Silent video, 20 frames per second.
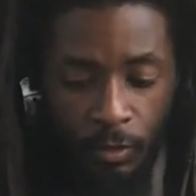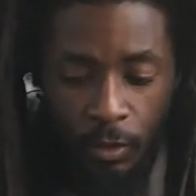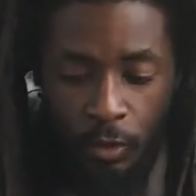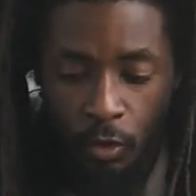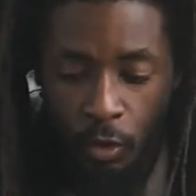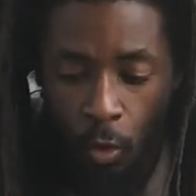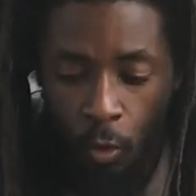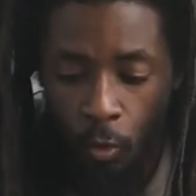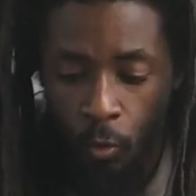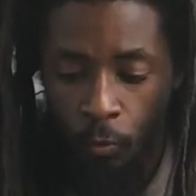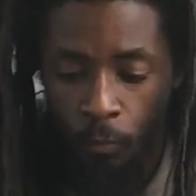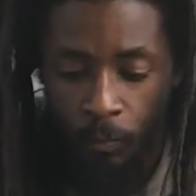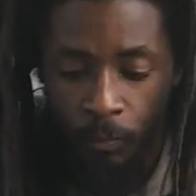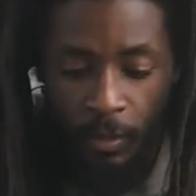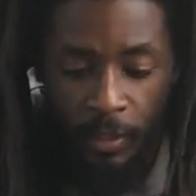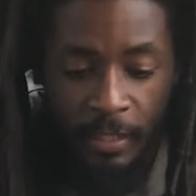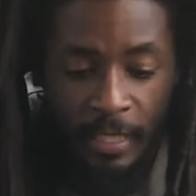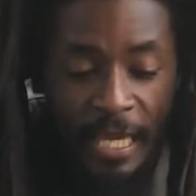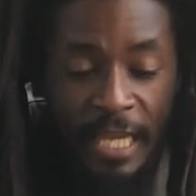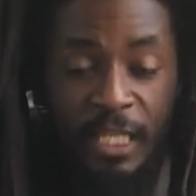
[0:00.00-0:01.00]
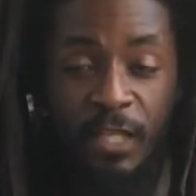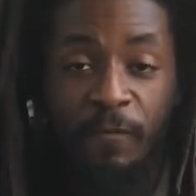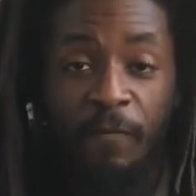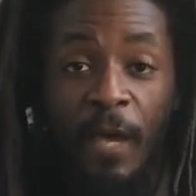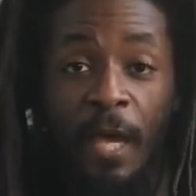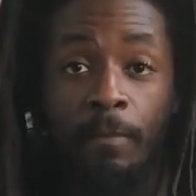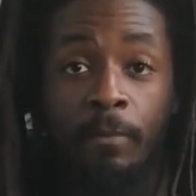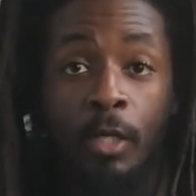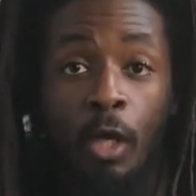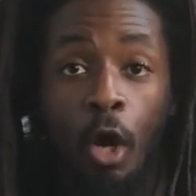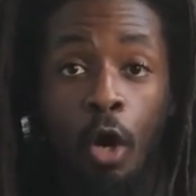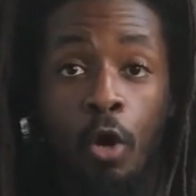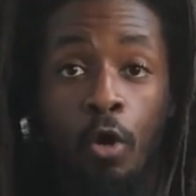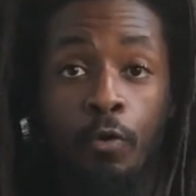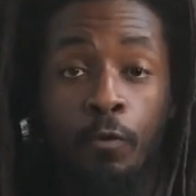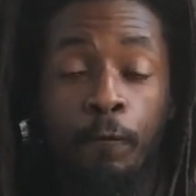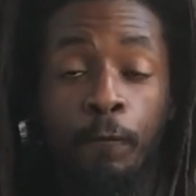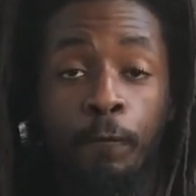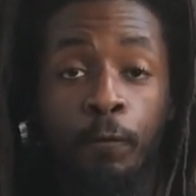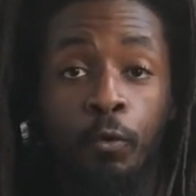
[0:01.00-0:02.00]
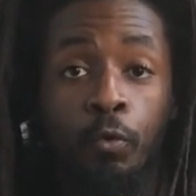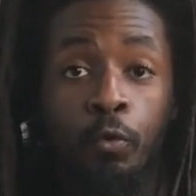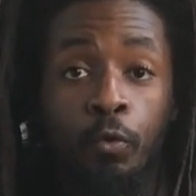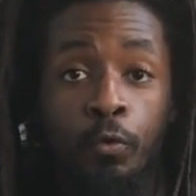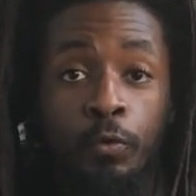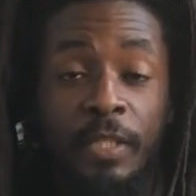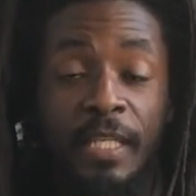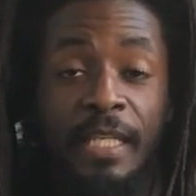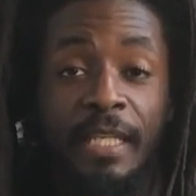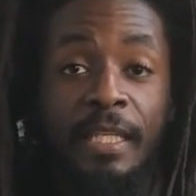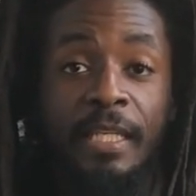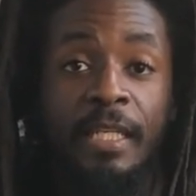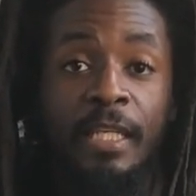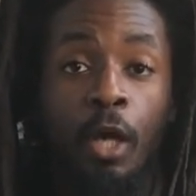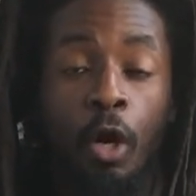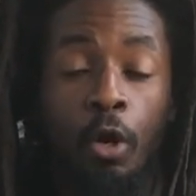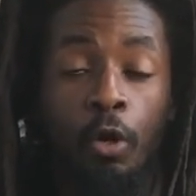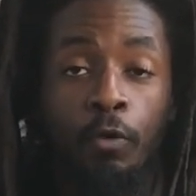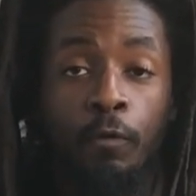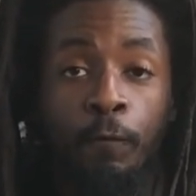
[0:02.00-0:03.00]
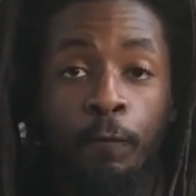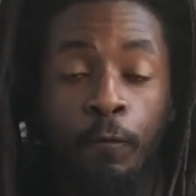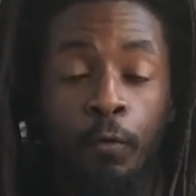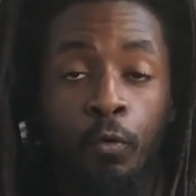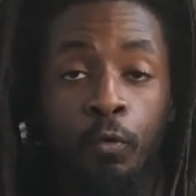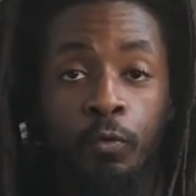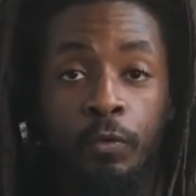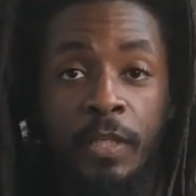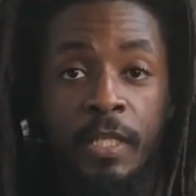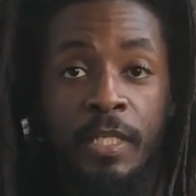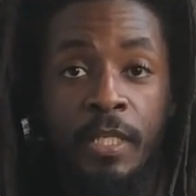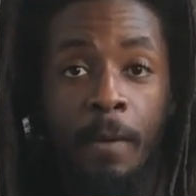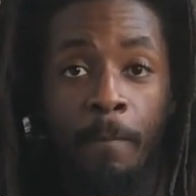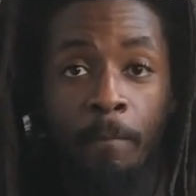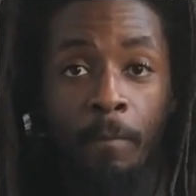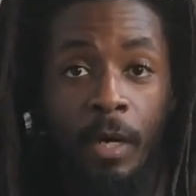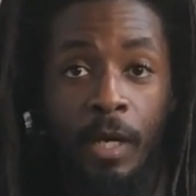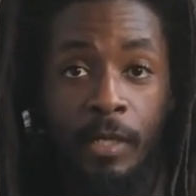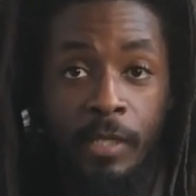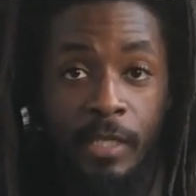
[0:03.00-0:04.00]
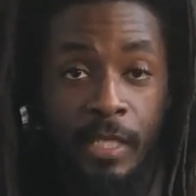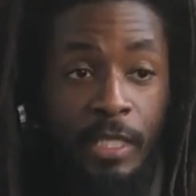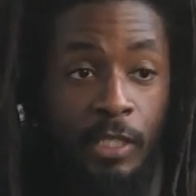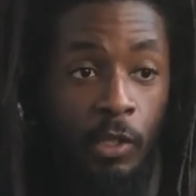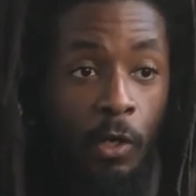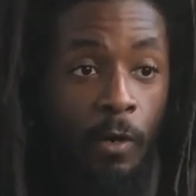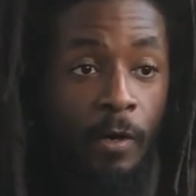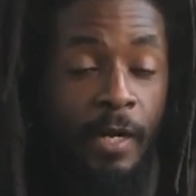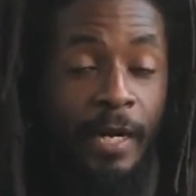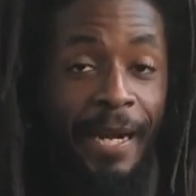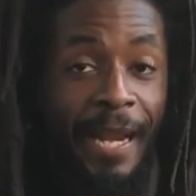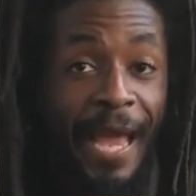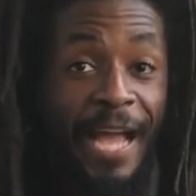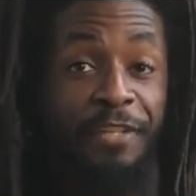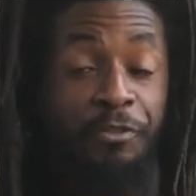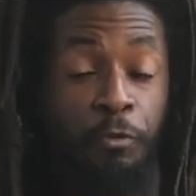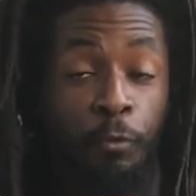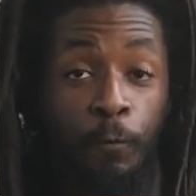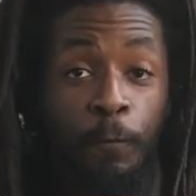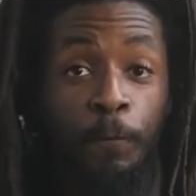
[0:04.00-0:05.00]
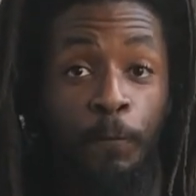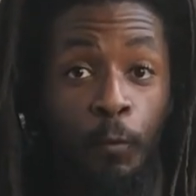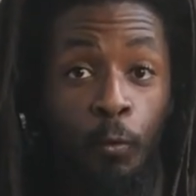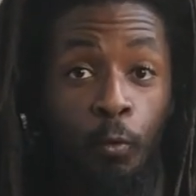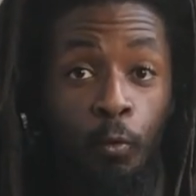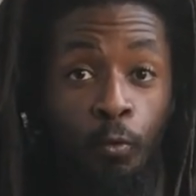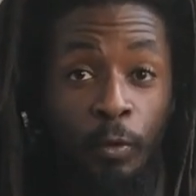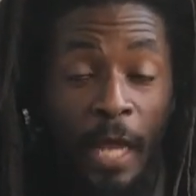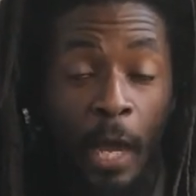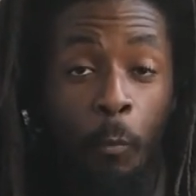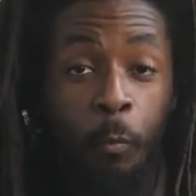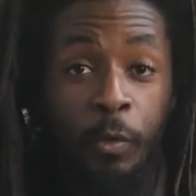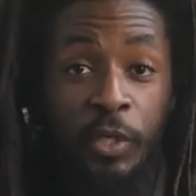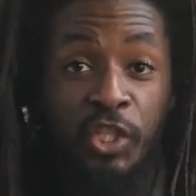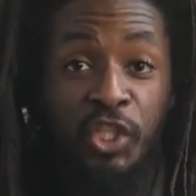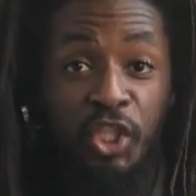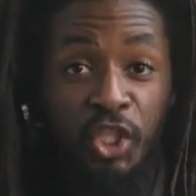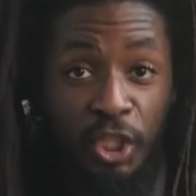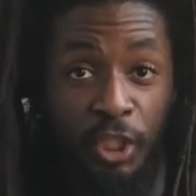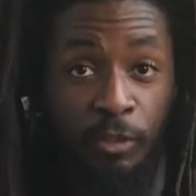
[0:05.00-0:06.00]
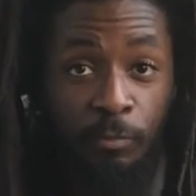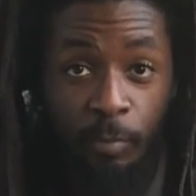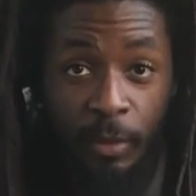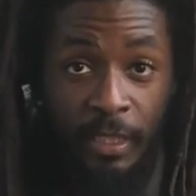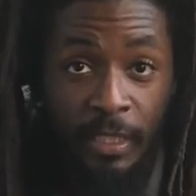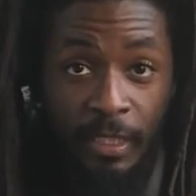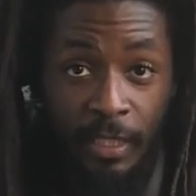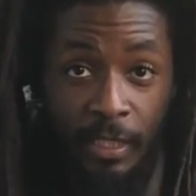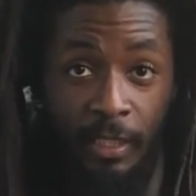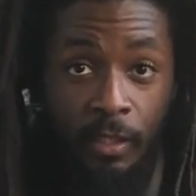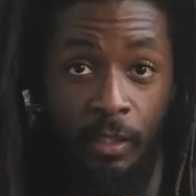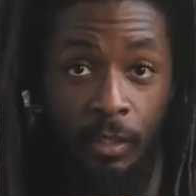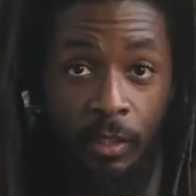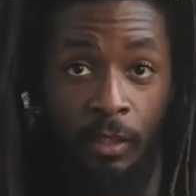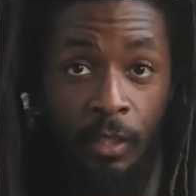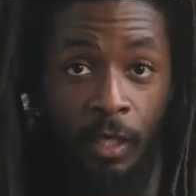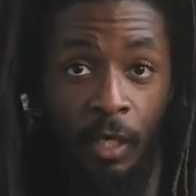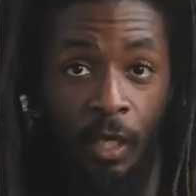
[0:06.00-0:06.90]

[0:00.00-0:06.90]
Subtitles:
So yes, family, earth foods, eating earth foods is a must. It's our natural food that we should be eating.